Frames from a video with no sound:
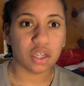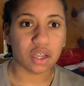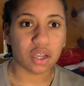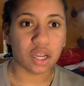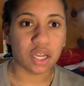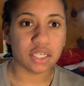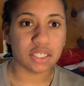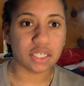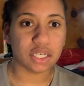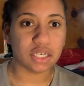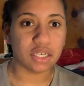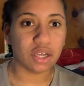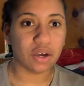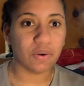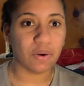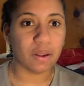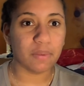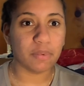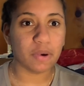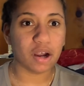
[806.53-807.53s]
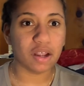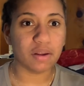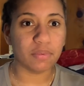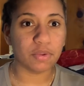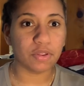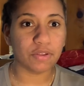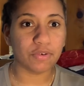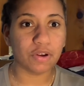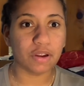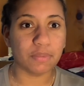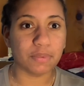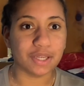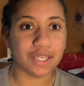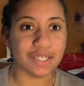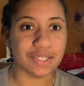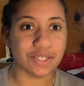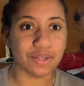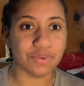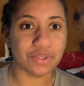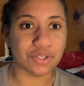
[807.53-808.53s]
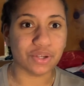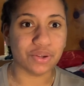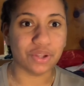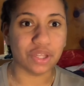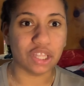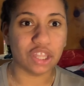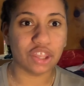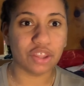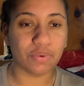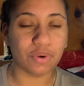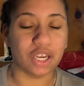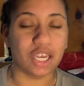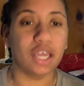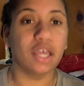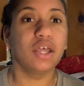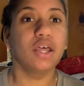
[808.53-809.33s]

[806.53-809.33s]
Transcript: I said, no, I brought up three because there was only three.